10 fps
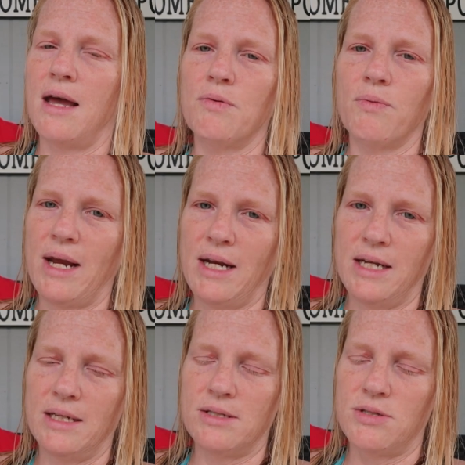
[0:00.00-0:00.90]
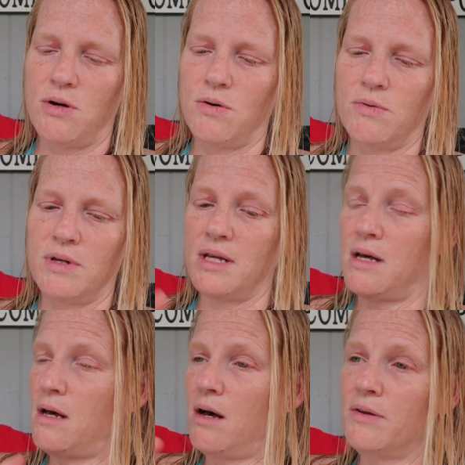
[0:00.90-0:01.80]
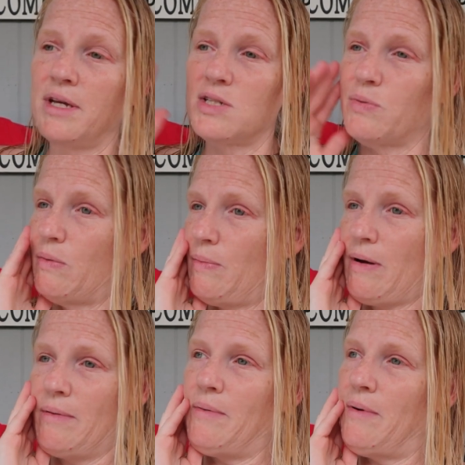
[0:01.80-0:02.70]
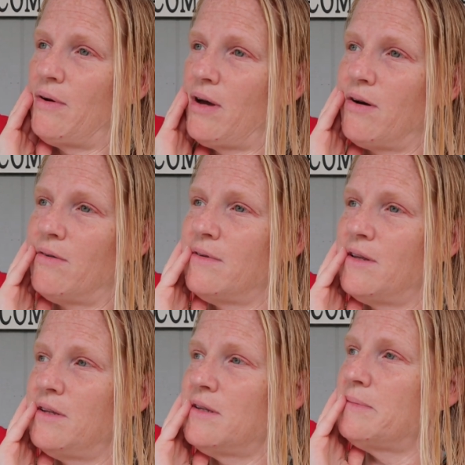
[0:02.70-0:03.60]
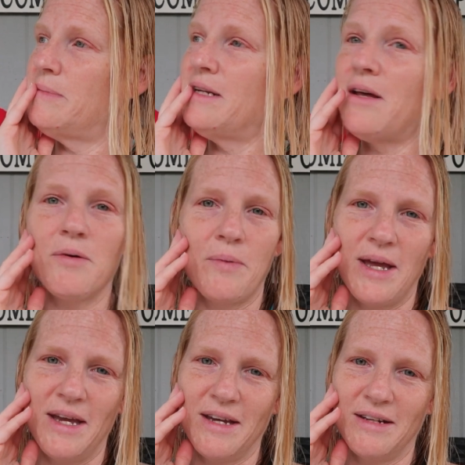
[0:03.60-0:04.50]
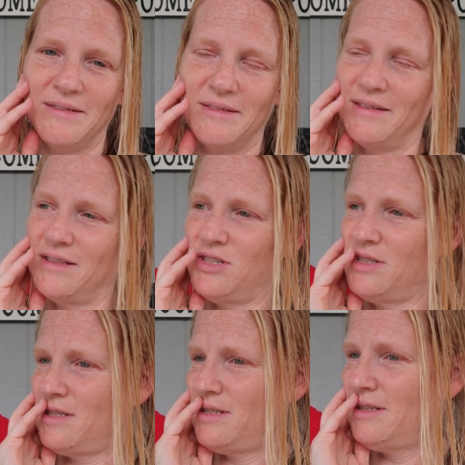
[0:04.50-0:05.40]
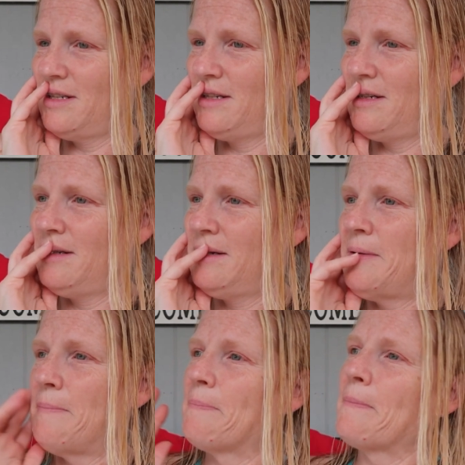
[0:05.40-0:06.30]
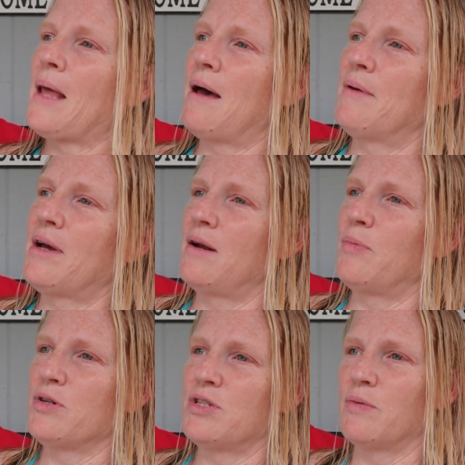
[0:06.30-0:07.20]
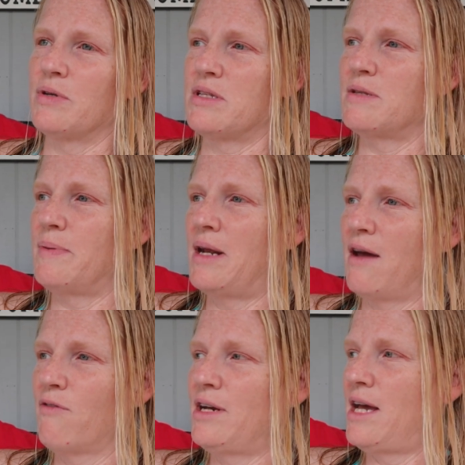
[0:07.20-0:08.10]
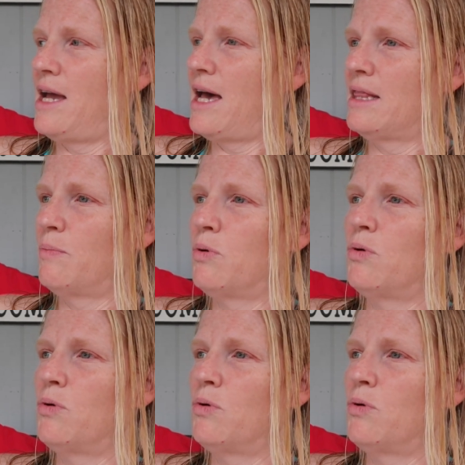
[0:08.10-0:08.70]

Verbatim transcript: and rainy. So all next week we probably won't go. And then there'll be another week and I just I'm the kind of person that wants to spend every day at the